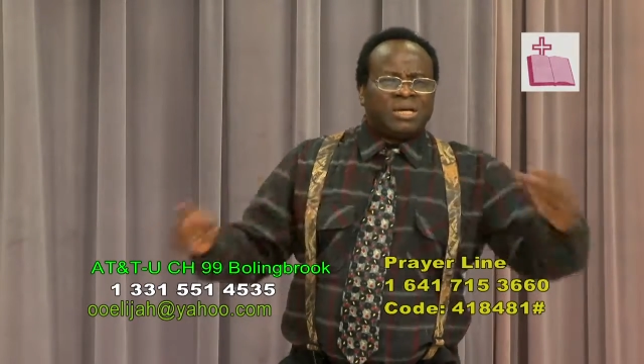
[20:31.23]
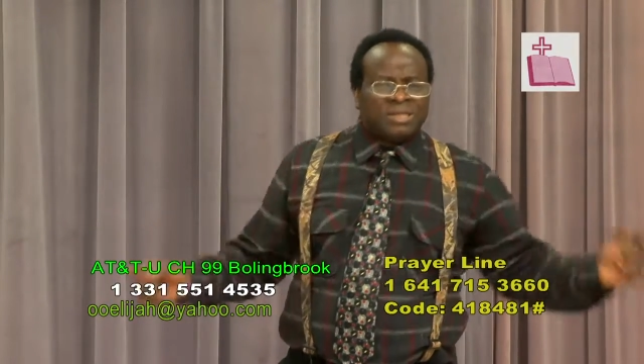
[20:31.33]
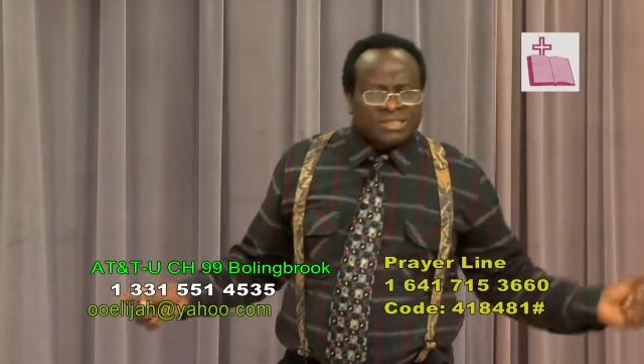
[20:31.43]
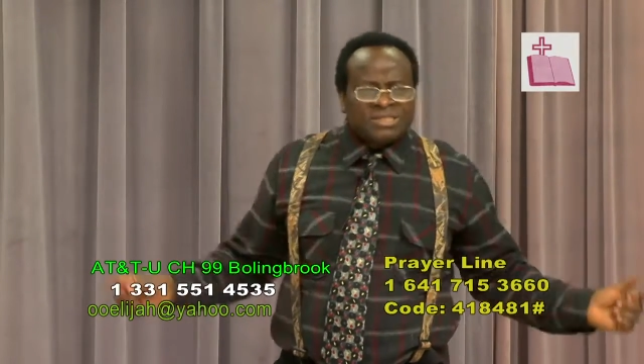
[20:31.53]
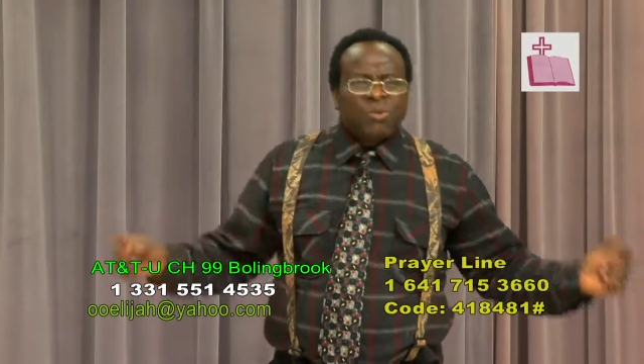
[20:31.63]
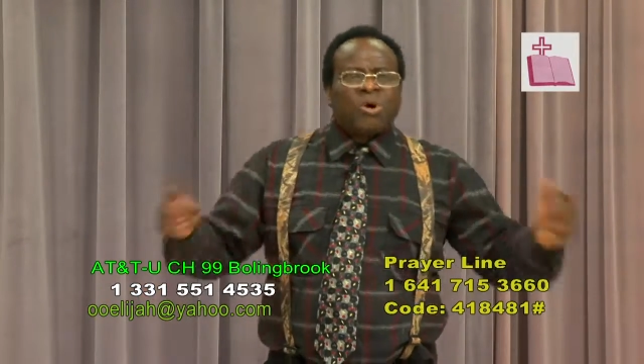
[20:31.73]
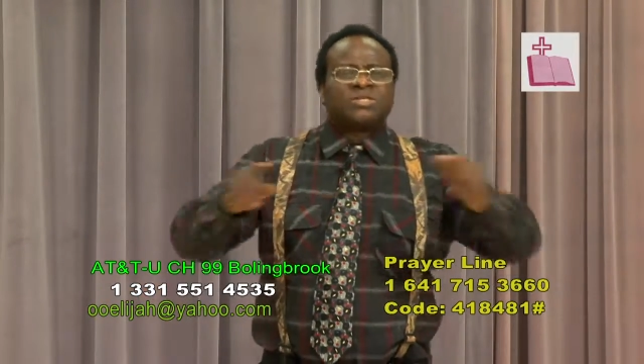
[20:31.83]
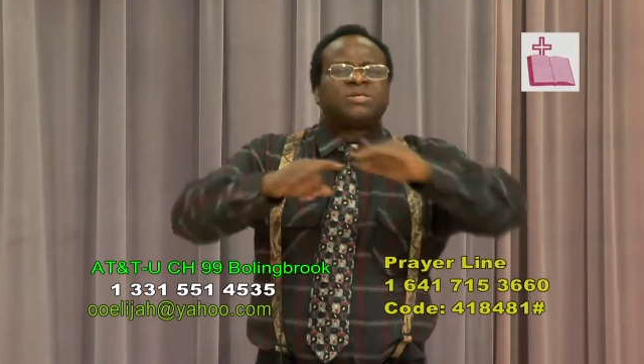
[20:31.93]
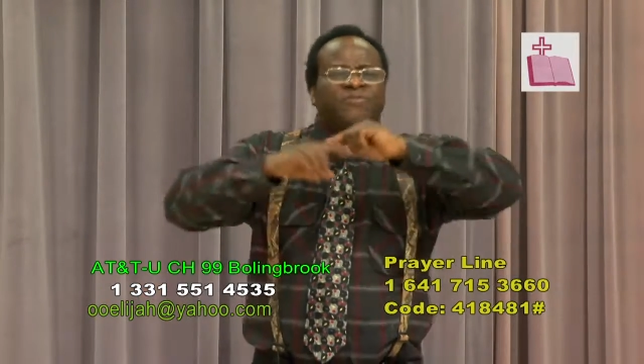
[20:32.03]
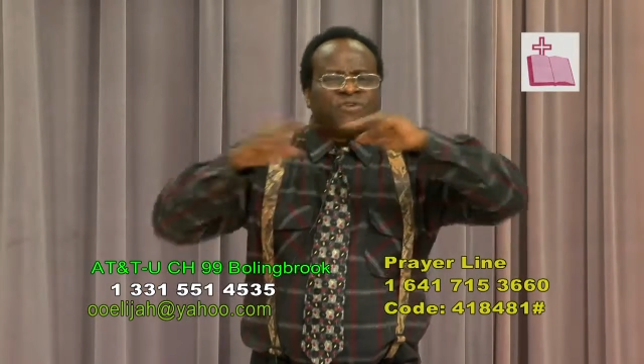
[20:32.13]
This thing
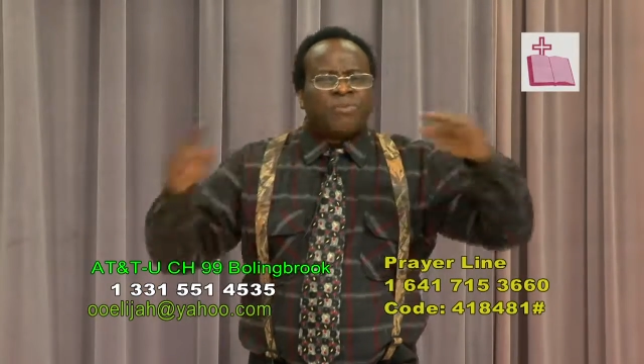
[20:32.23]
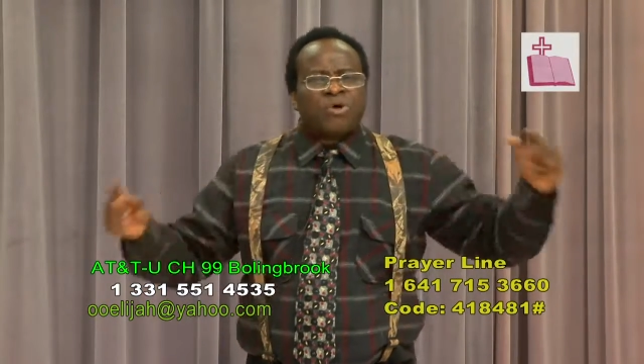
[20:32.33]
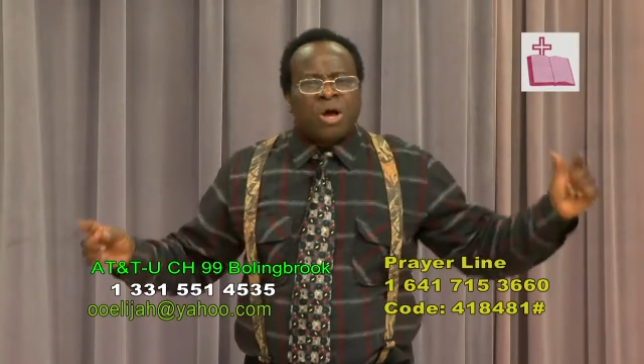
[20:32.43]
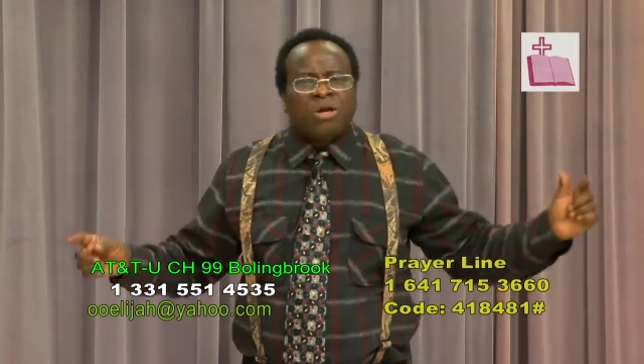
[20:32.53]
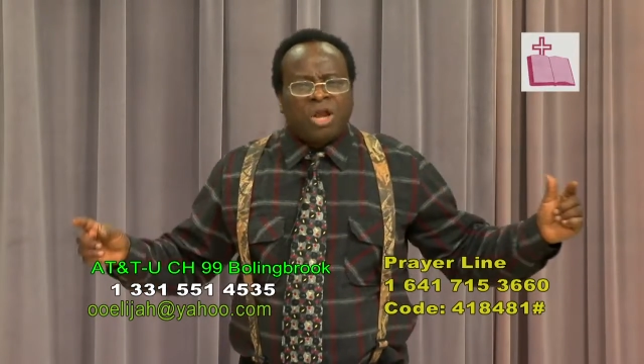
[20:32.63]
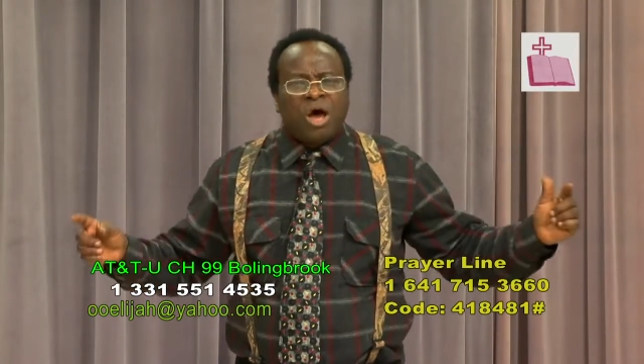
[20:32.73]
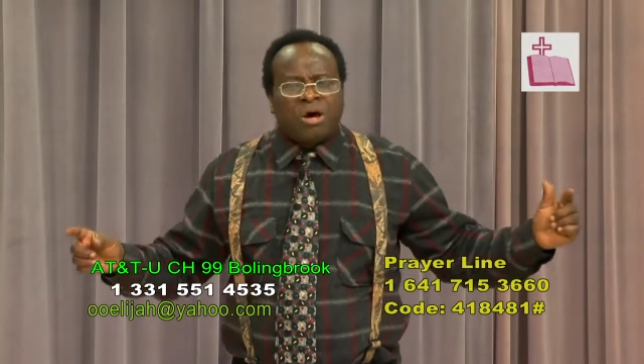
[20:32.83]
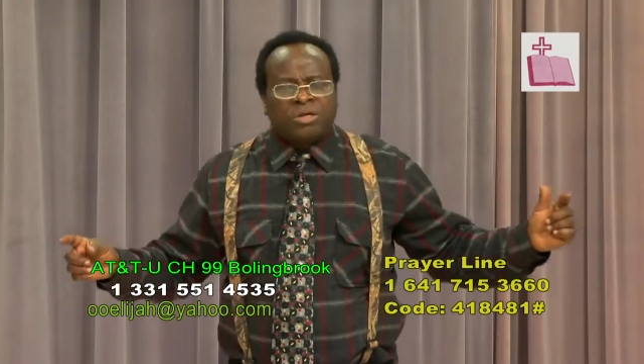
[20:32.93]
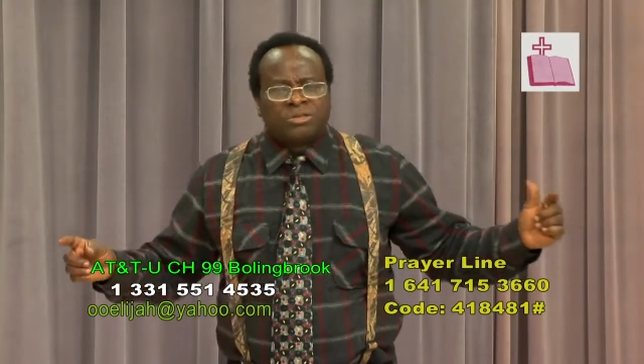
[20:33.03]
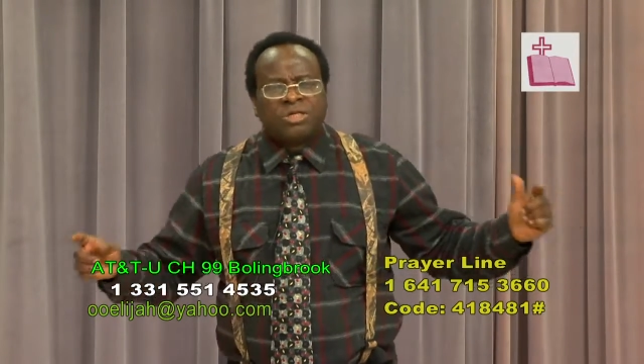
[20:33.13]
was from God,
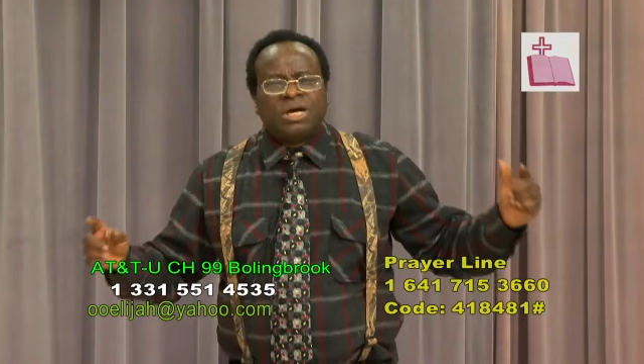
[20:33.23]
Lord.